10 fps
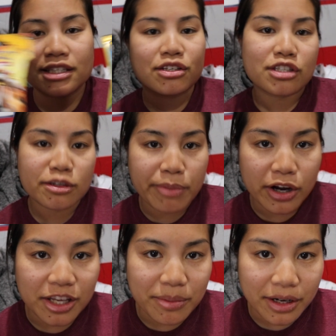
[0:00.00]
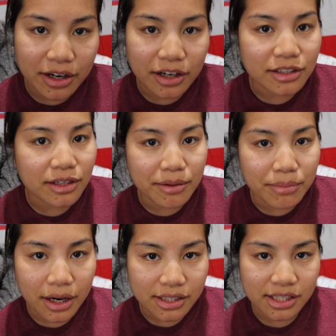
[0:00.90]
so this is a Pokemon card
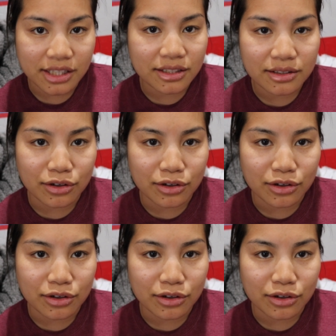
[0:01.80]
unboxing,